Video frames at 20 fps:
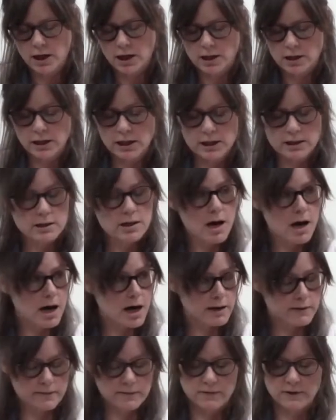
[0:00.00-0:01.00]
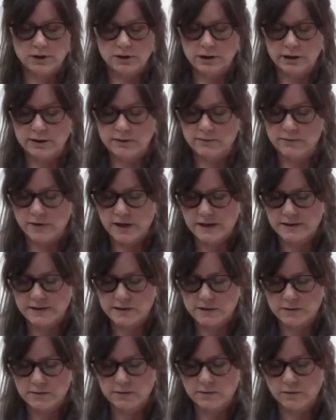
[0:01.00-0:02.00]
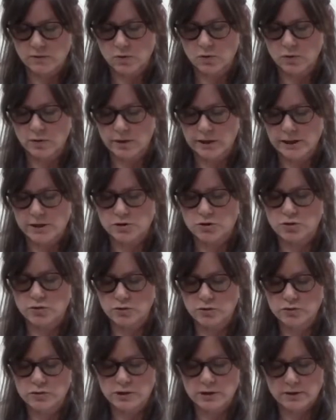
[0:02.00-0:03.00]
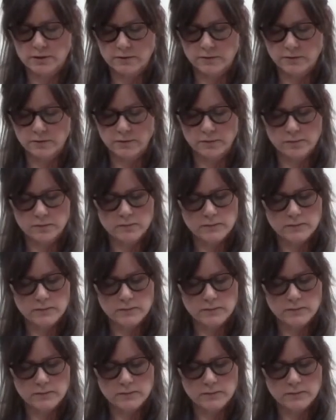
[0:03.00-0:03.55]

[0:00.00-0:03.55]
need not feel invasive or intrusive.